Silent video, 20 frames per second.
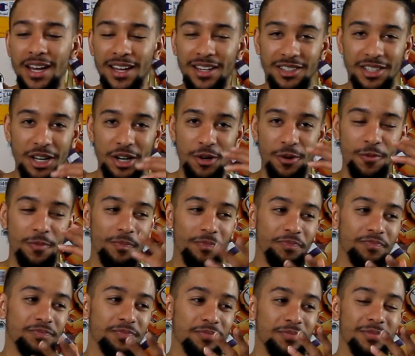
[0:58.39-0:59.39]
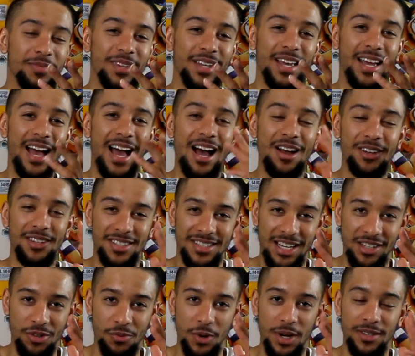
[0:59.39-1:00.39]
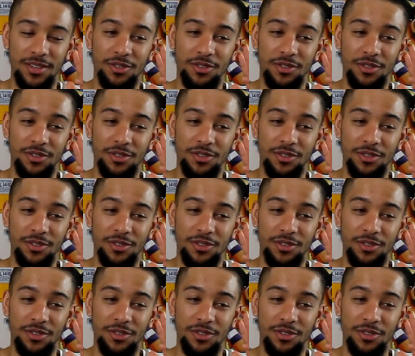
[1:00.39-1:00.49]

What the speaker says: So, I'll get this out the way.